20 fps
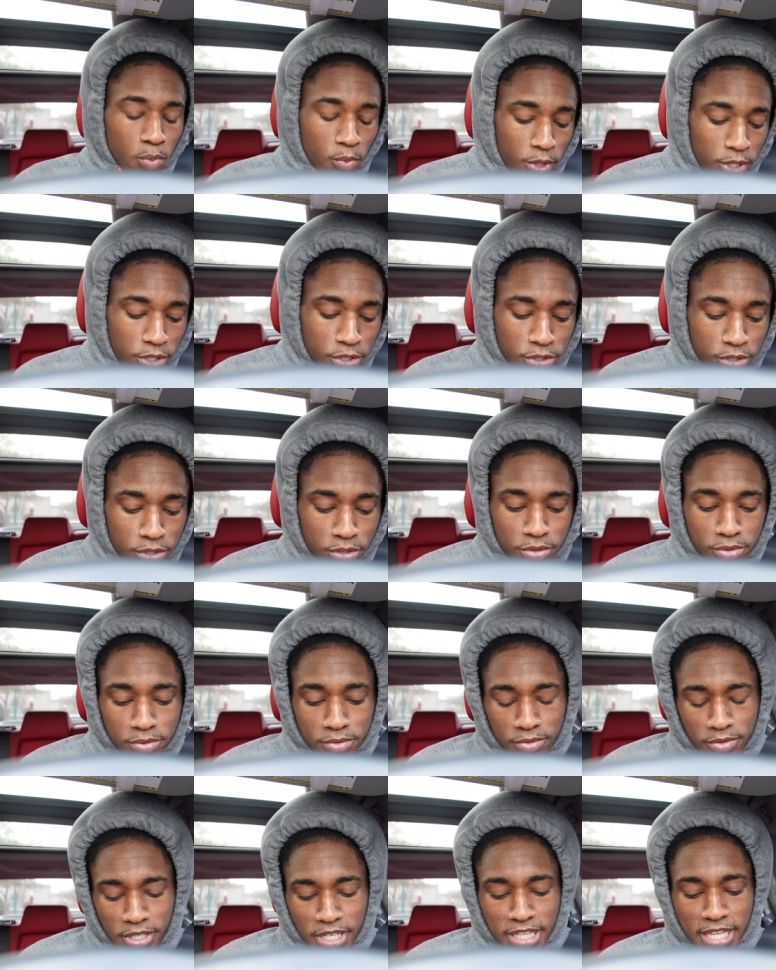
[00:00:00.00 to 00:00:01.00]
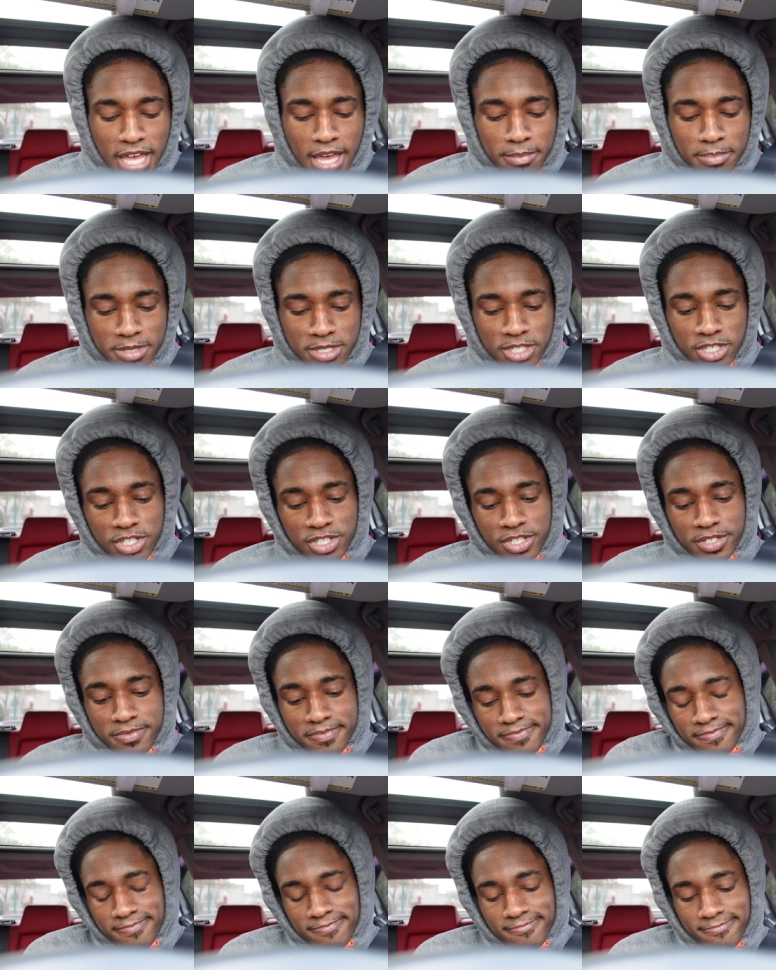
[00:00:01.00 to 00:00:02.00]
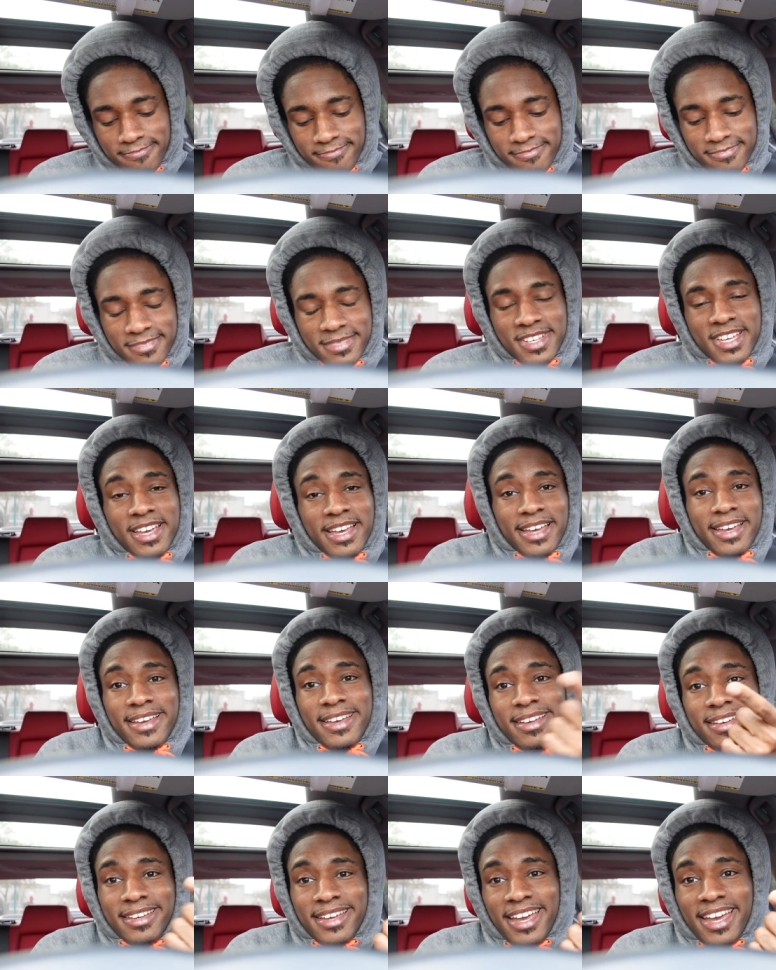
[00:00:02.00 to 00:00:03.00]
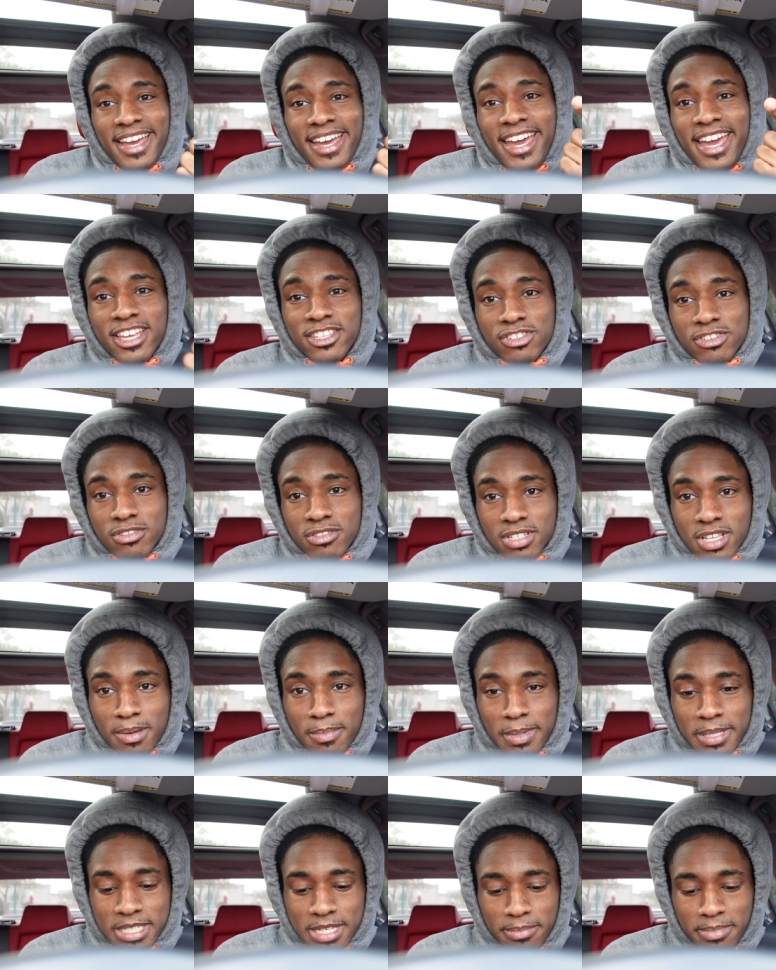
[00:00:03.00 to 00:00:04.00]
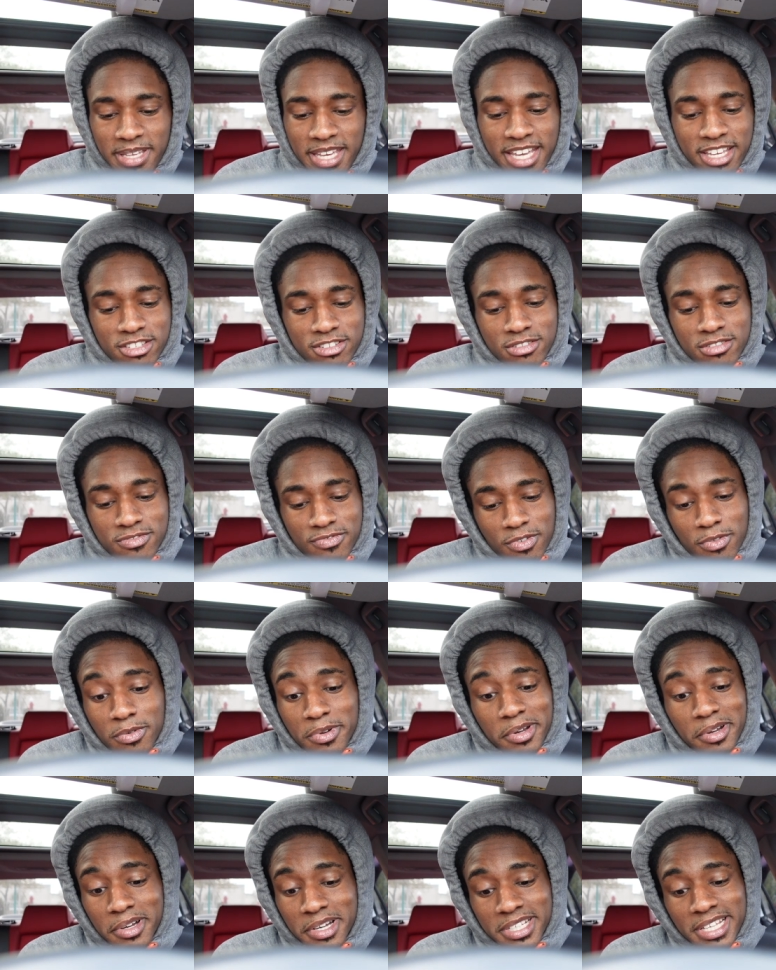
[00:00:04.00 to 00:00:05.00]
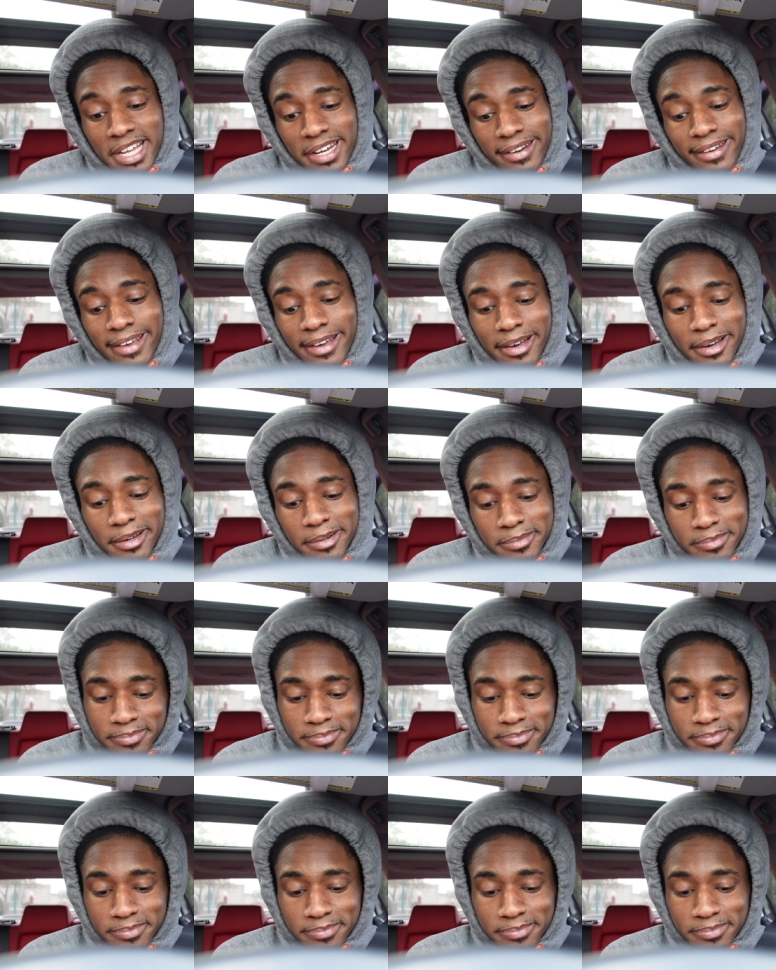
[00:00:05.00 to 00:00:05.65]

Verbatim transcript: What do you do in that position? Answers. I'm accepting answers for real, because I need help.